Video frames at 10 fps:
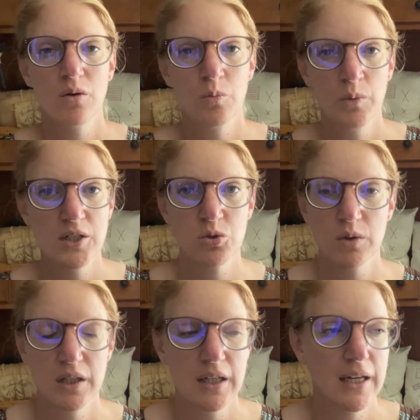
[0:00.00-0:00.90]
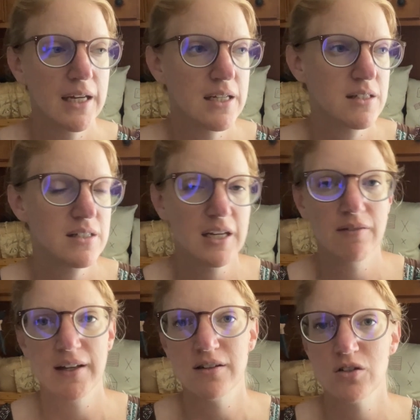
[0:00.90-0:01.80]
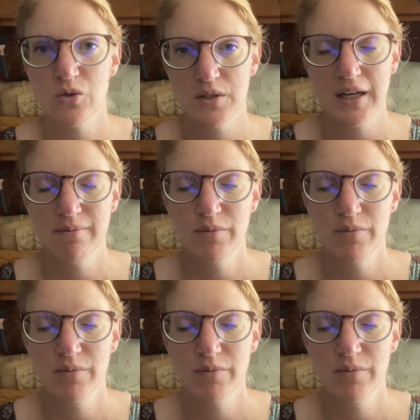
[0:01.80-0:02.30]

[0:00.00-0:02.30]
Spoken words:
which really is Steve and Susie